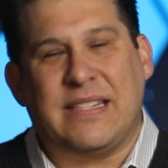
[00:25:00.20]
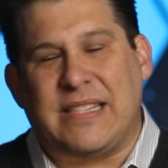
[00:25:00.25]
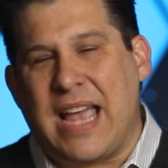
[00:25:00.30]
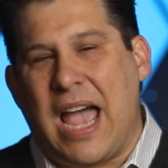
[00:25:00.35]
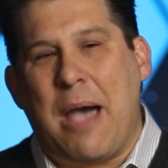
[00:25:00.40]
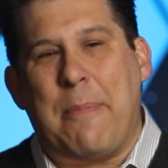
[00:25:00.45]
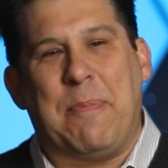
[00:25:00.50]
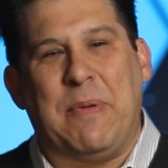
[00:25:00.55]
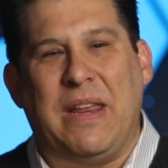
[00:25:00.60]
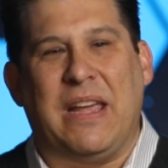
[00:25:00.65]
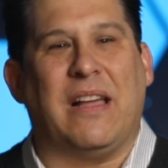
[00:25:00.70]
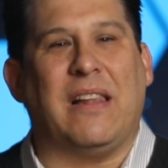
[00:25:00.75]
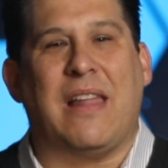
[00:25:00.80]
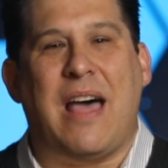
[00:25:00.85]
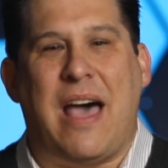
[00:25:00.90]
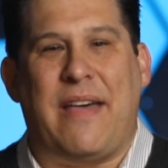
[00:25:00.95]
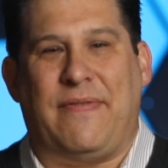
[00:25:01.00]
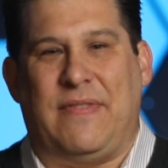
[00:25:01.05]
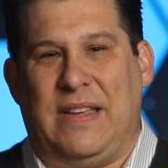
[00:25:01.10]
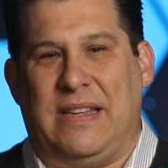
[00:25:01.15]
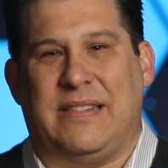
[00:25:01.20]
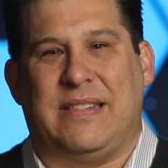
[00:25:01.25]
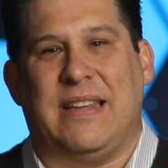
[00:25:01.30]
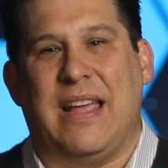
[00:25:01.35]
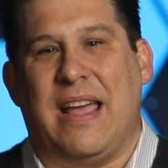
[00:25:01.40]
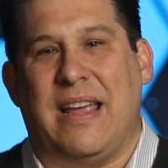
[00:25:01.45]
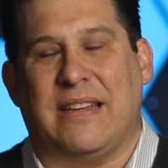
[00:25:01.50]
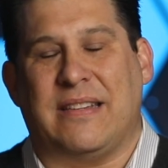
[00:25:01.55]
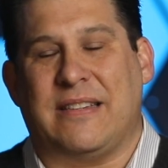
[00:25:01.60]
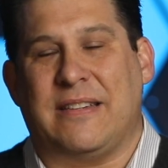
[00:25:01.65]
is happening a lot these
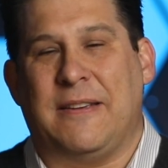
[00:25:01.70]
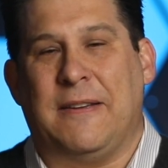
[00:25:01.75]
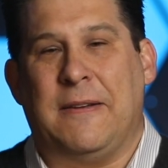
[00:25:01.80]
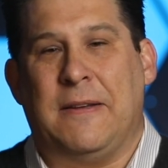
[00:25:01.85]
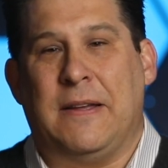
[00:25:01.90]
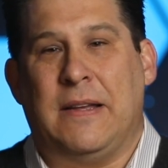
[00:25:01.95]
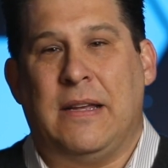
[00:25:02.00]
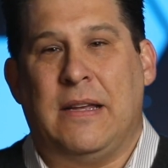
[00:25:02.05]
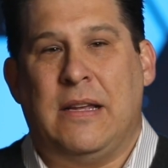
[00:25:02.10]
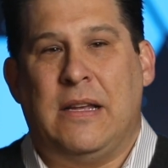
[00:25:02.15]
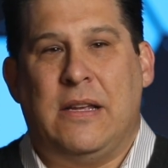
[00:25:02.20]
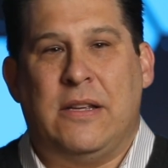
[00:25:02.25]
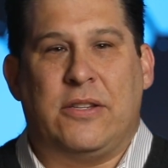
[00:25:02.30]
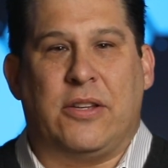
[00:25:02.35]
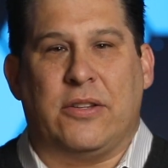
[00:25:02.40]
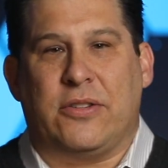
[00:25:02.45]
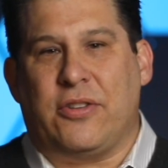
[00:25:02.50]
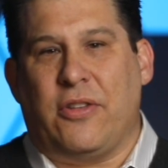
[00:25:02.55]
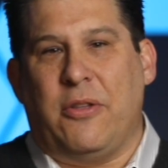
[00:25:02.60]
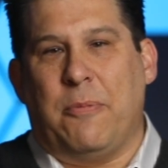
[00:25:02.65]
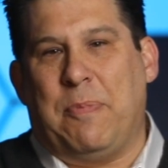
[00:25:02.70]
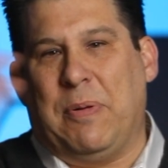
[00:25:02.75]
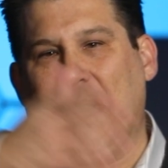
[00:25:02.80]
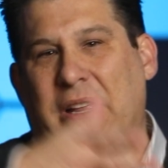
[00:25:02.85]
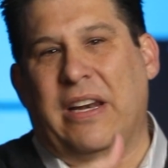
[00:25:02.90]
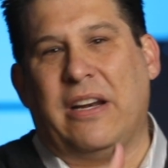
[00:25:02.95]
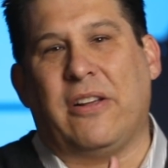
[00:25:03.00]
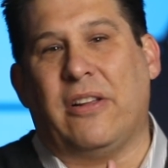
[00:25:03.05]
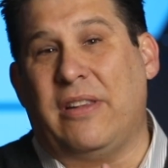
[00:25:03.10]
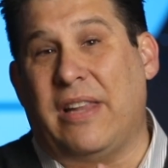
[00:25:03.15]
days. So, so the
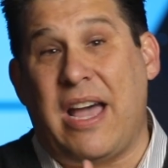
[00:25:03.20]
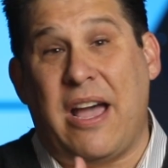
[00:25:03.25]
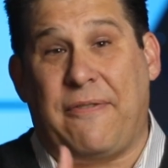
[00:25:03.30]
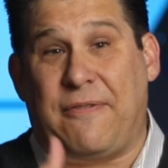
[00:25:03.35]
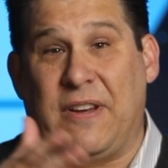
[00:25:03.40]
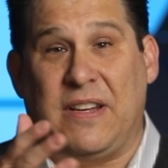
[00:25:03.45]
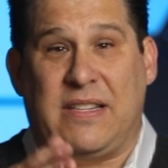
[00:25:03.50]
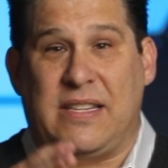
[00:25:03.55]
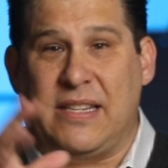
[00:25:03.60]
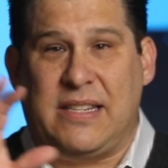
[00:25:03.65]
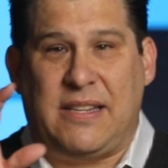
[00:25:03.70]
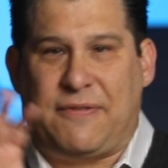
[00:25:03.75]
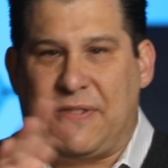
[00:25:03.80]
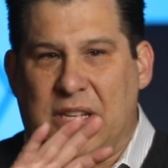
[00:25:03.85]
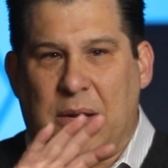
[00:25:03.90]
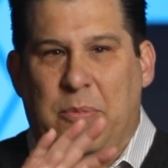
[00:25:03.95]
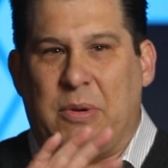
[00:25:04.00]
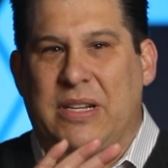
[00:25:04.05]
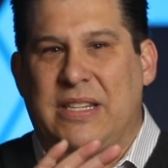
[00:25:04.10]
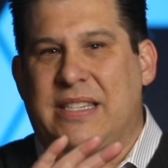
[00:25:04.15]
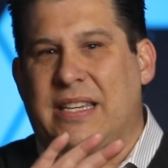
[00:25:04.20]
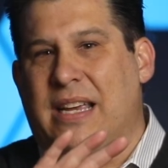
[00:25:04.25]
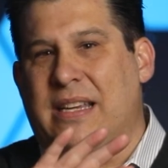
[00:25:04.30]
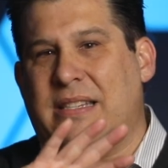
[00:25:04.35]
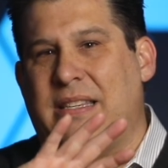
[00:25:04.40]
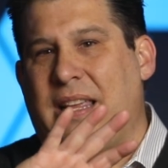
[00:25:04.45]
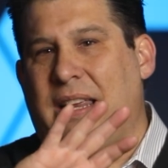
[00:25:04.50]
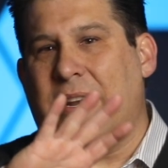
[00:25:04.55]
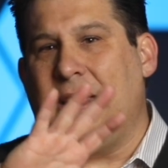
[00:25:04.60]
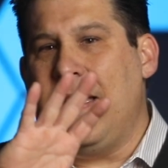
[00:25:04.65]
political left, it says if someone
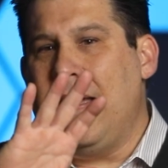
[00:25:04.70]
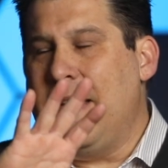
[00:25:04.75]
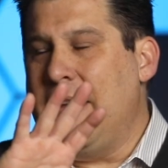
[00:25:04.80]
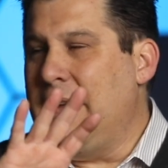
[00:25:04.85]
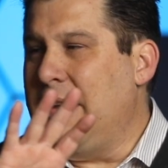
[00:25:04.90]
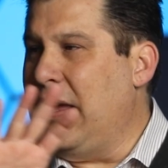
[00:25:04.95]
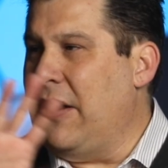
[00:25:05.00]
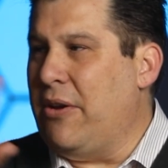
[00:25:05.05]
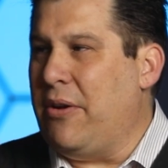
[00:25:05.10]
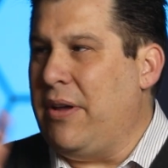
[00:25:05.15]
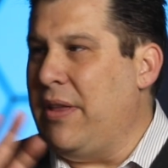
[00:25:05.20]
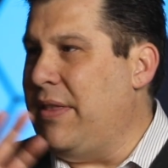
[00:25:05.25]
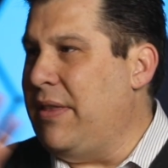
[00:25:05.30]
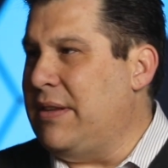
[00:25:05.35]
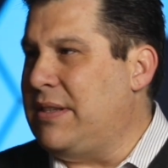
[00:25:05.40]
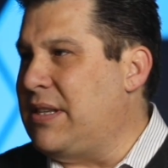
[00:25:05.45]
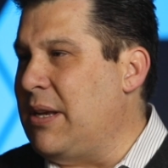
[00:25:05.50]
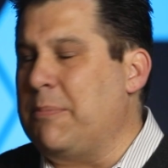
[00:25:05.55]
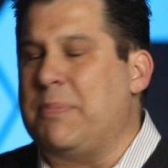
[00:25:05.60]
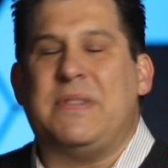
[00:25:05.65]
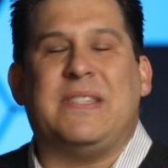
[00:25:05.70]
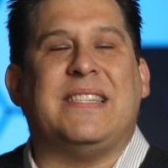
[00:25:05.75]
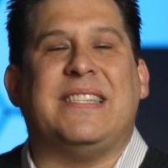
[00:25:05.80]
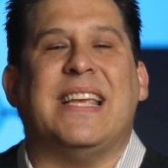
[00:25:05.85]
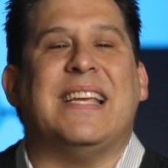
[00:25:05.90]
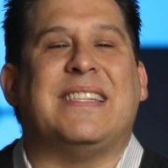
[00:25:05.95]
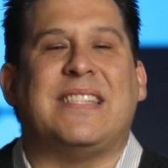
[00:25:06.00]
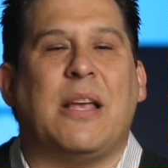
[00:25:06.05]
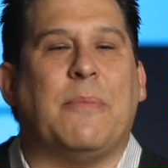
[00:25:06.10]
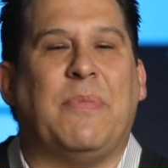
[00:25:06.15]
says that, you know, some,
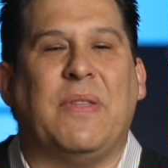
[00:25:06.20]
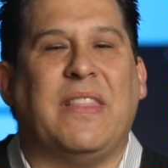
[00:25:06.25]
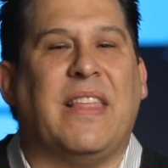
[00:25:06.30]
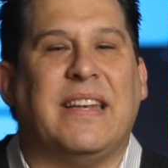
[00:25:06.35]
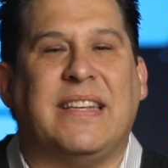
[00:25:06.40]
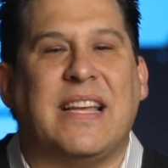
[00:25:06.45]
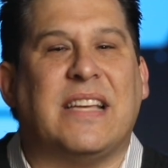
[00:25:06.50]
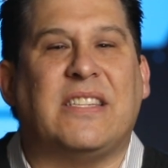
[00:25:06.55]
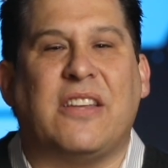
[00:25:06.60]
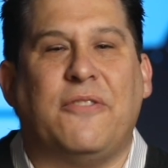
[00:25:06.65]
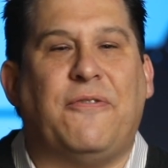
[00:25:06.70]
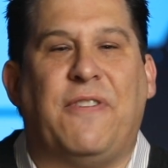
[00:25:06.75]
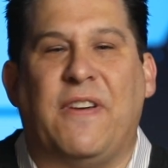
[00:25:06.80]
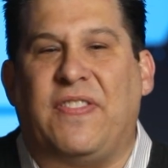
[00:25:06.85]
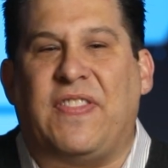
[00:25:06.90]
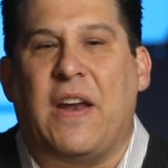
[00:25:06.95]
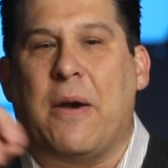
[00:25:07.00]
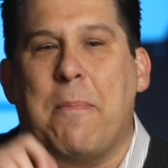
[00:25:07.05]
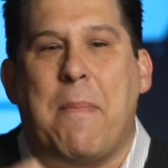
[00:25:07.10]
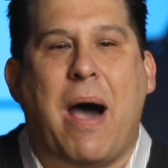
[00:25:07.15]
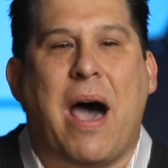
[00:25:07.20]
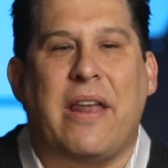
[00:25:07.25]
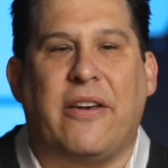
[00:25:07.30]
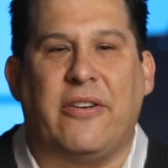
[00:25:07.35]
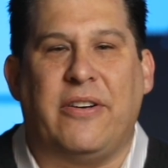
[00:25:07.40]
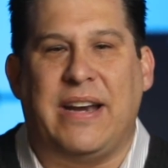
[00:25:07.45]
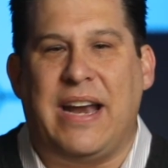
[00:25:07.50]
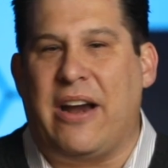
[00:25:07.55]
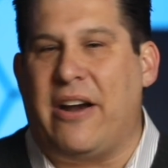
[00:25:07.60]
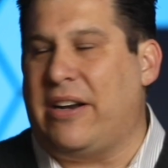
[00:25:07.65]
says something that doesn't fit their
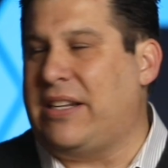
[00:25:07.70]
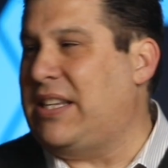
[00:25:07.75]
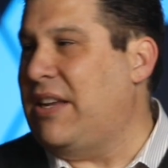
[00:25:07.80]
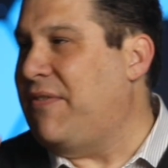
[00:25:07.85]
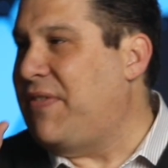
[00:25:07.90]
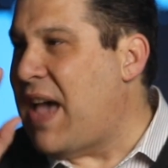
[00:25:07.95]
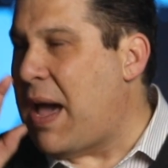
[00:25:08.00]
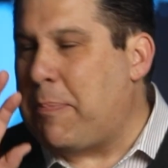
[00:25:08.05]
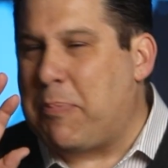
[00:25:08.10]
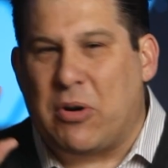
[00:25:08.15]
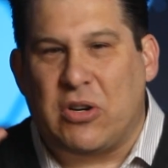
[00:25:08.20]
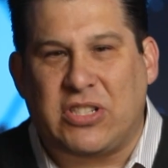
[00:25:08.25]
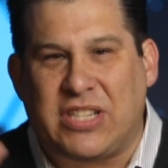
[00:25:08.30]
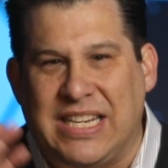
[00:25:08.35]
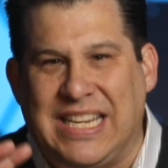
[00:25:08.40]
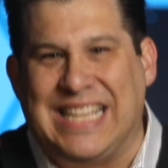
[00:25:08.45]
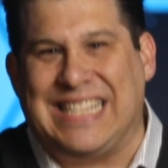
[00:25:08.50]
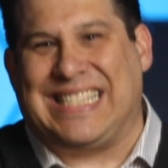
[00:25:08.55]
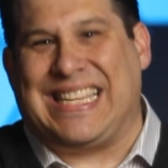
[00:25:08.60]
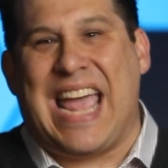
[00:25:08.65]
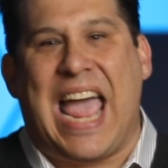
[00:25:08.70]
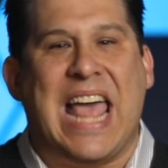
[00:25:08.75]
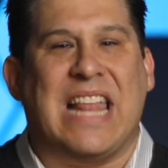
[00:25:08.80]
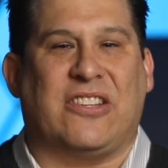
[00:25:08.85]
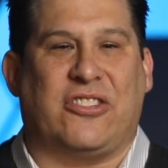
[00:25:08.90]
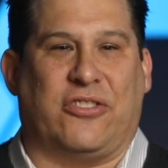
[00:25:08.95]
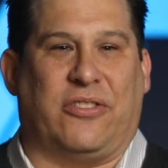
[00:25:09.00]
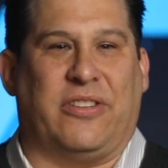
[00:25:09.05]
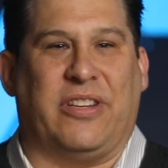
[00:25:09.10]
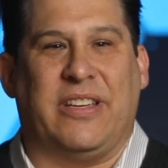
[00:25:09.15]
modern narrative, that person gets
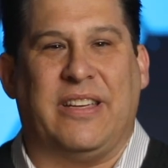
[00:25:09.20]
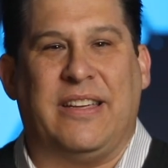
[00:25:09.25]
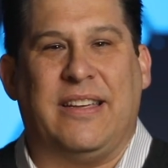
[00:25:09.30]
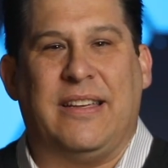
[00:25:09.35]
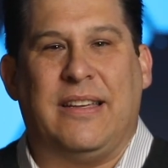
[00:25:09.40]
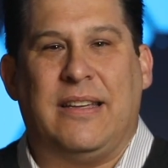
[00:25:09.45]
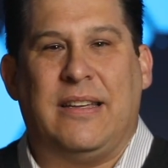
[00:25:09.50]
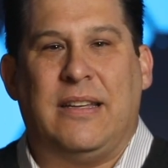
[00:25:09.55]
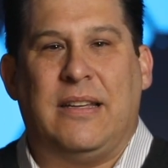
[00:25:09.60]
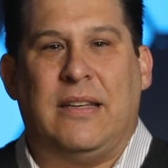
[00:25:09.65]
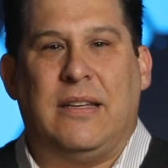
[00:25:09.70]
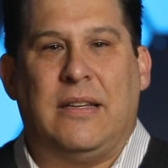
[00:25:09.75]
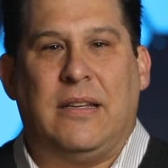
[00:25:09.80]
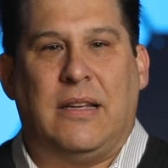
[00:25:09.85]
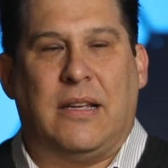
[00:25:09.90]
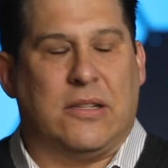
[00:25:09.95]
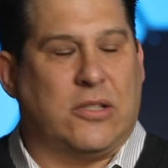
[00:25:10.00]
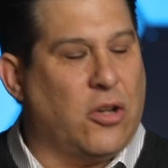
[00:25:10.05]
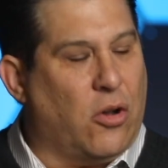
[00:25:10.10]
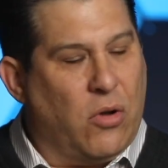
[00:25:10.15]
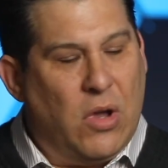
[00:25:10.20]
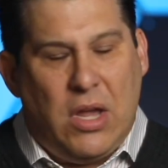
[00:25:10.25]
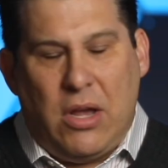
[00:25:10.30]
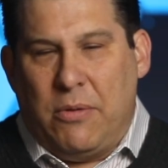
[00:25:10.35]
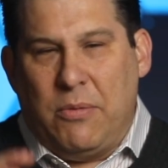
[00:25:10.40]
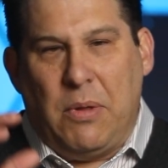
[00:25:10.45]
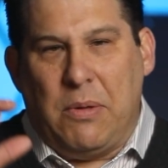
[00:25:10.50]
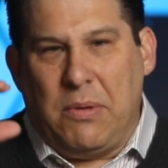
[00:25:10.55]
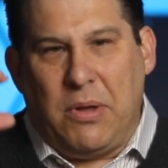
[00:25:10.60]
canceled. And so uh,